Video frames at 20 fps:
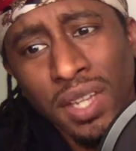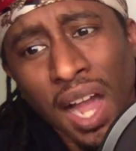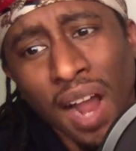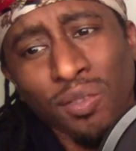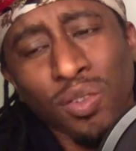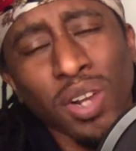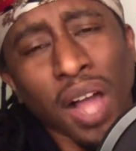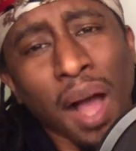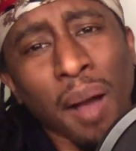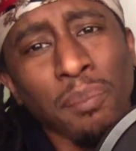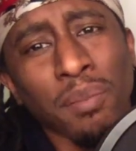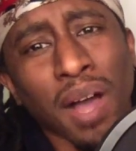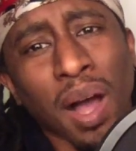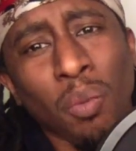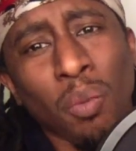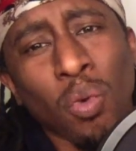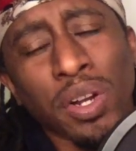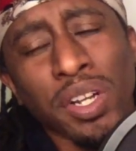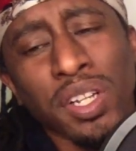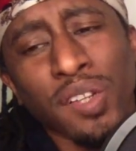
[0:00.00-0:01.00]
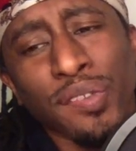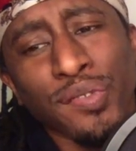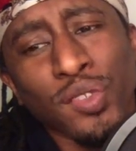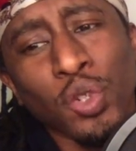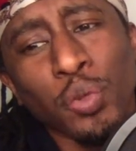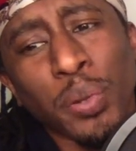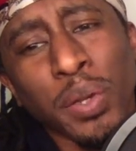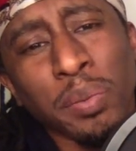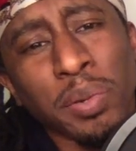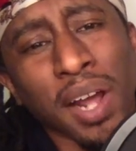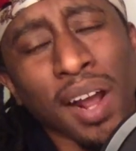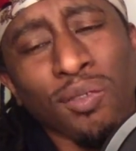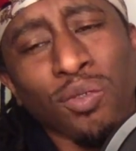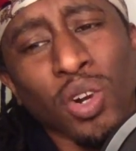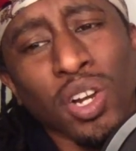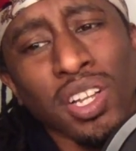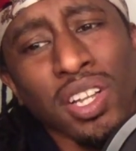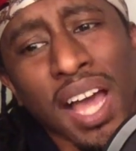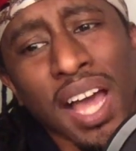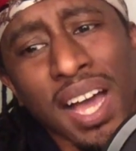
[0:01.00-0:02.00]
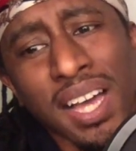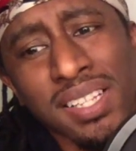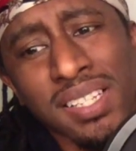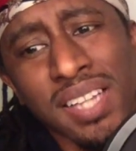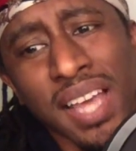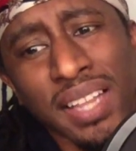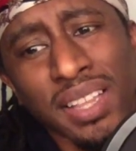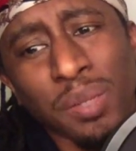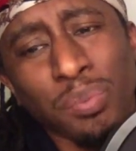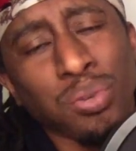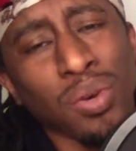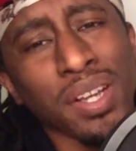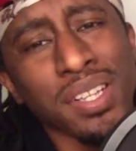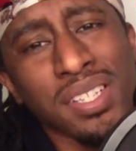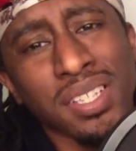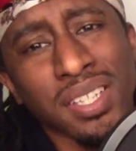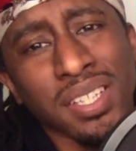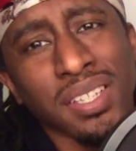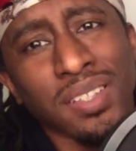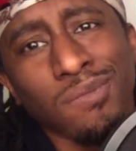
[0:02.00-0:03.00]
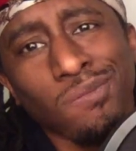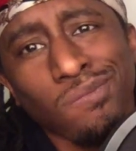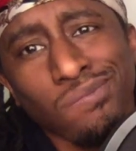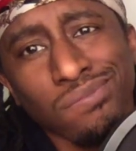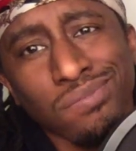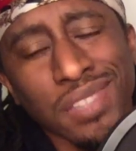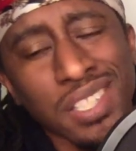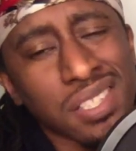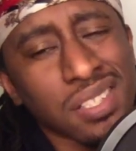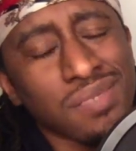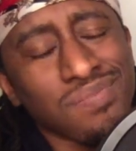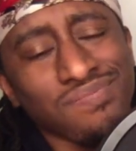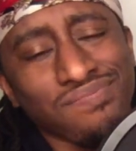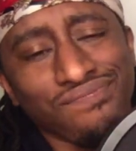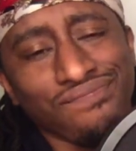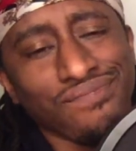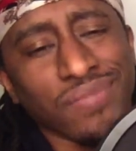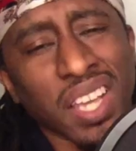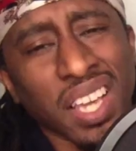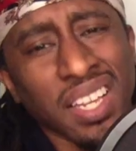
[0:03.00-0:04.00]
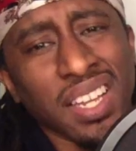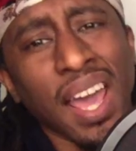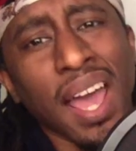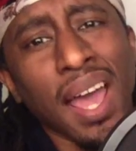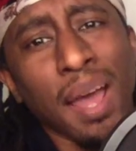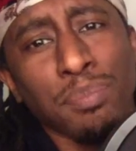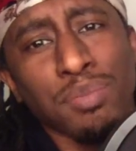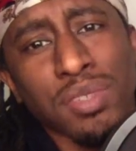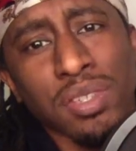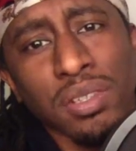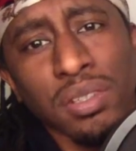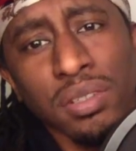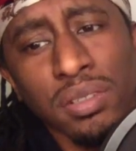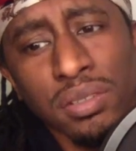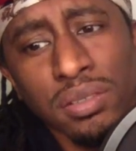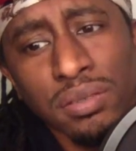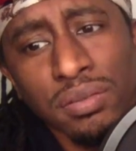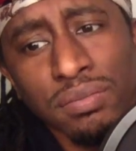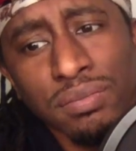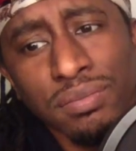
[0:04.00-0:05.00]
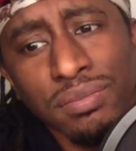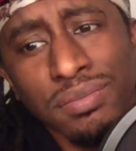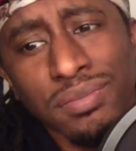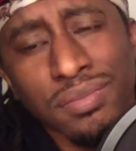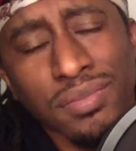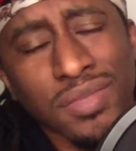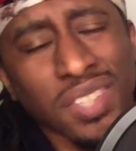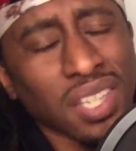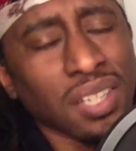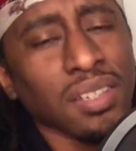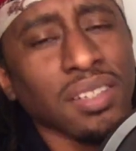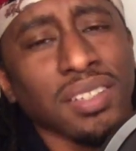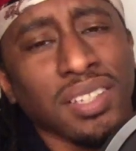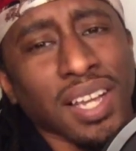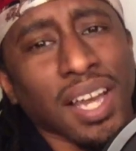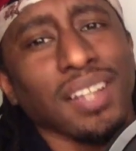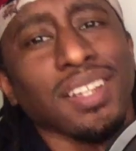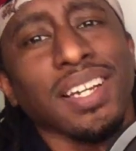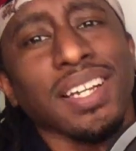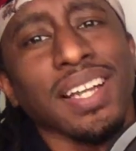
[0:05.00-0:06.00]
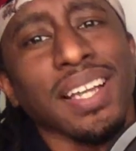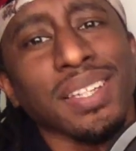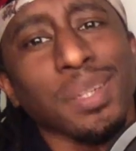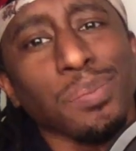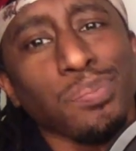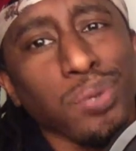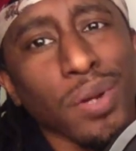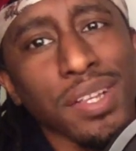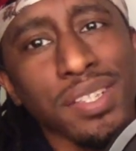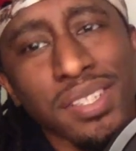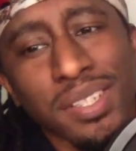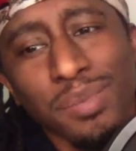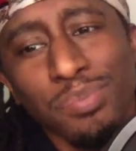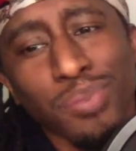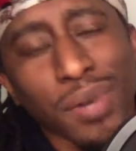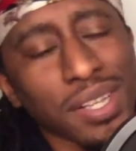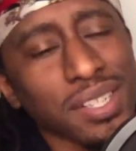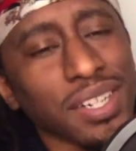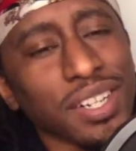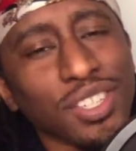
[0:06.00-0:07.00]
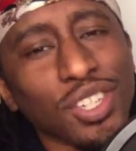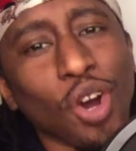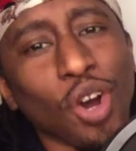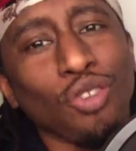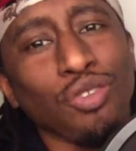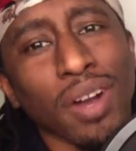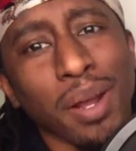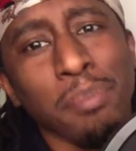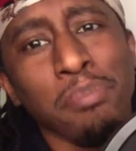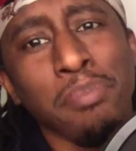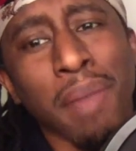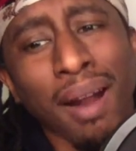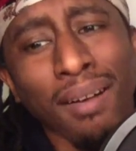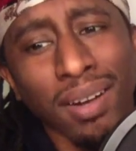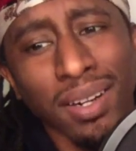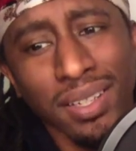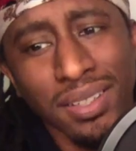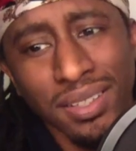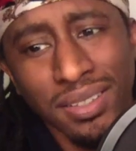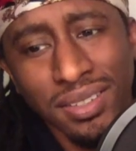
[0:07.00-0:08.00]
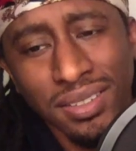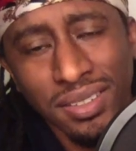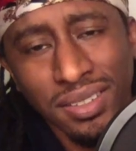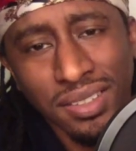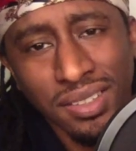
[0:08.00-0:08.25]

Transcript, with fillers: I am re- I'm, I'm one of the few people that realize that the president is inept. Y'all looking at the president. President don't run America.